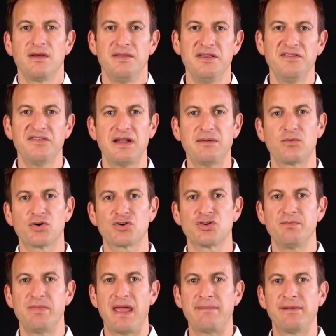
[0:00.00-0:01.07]
This network
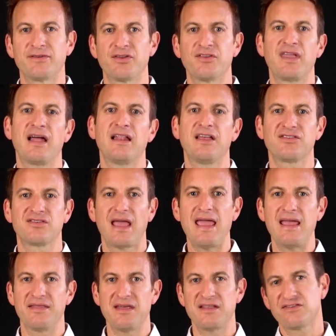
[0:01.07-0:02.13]
should be able to tell us,
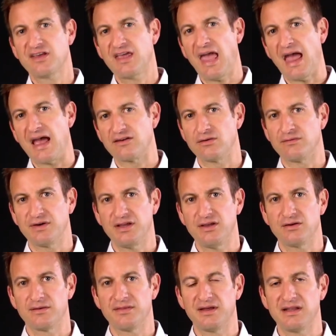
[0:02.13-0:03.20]
hey, that's a cat over
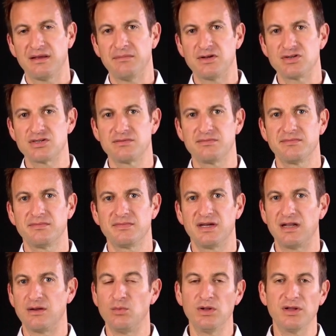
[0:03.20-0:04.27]
here on that image.
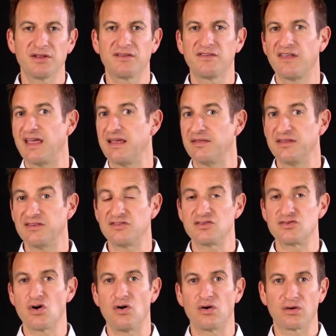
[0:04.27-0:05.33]
And it will not say this is a
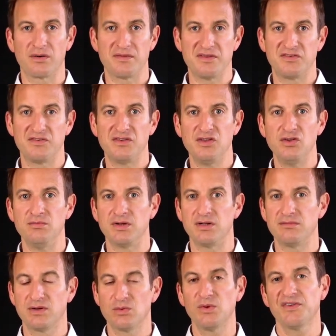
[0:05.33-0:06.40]
dog or this is a human.
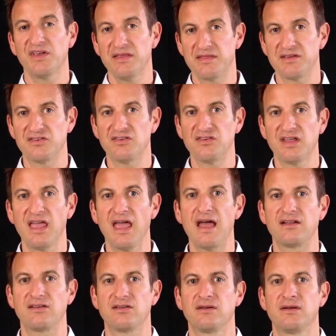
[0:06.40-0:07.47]
It will say this is a
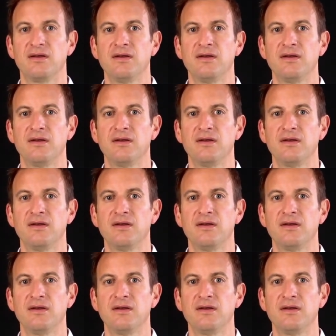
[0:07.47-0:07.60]
cat.